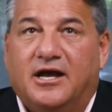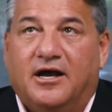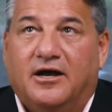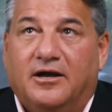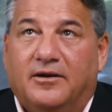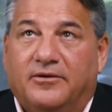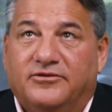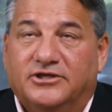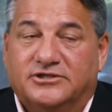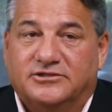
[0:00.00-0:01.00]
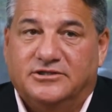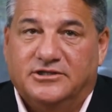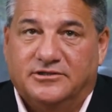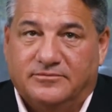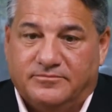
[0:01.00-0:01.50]
uh, the,
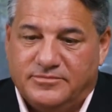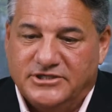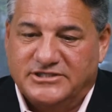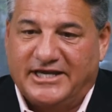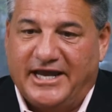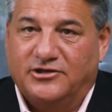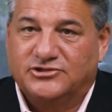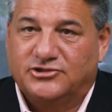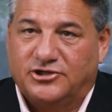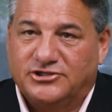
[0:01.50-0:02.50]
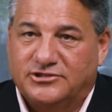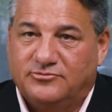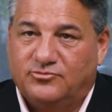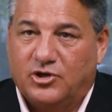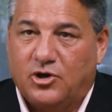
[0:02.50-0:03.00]
the the scale starts
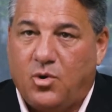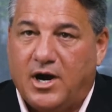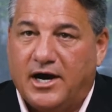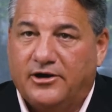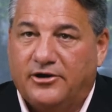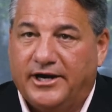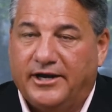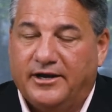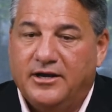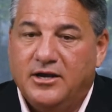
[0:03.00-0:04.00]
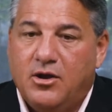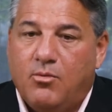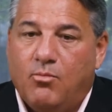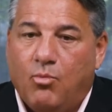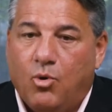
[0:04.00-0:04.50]
requiring
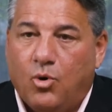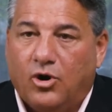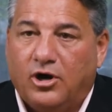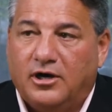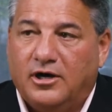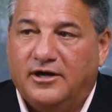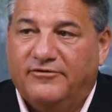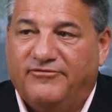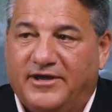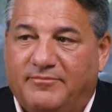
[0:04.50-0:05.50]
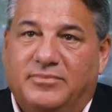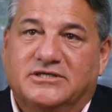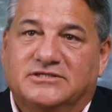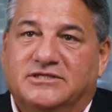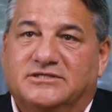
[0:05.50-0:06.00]
more of a
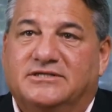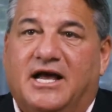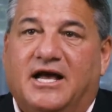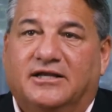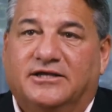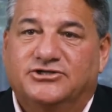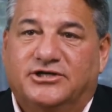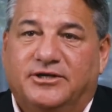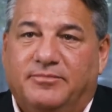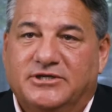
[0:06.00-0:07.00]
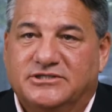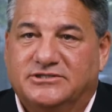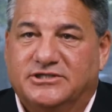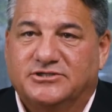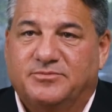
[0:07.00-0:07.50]
business knowledge and a
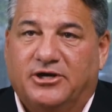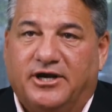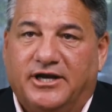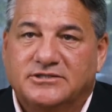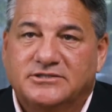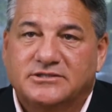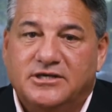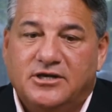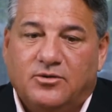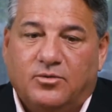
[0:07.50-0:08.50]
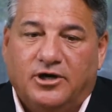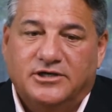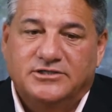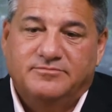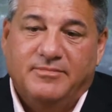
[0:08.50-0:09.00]
business experience.
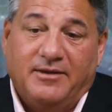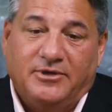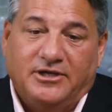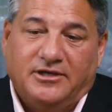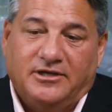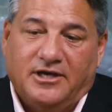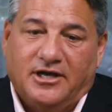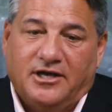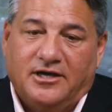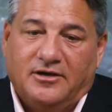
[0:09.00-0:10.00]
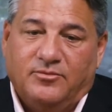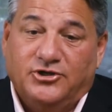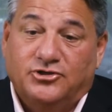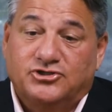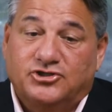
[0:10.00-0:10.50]
Whereas maybe uh,
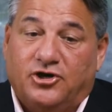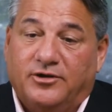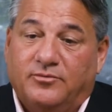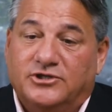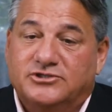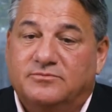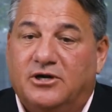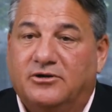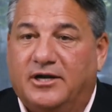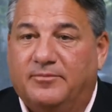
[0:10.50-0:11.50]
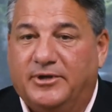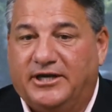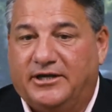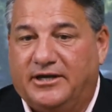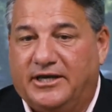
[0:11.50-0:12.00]
when you're starting with a small
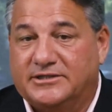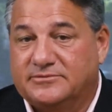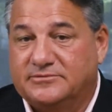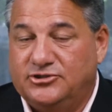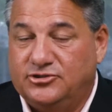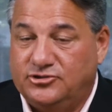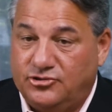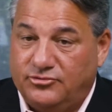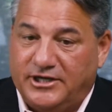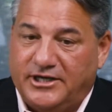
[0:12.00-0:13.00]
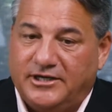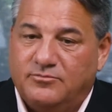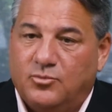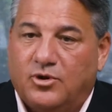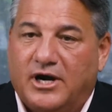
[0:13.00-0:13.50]
company, it's you, you
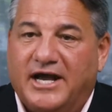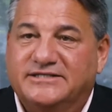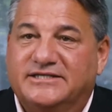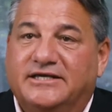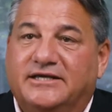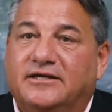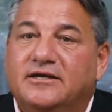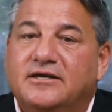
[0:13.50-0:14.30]
need more IT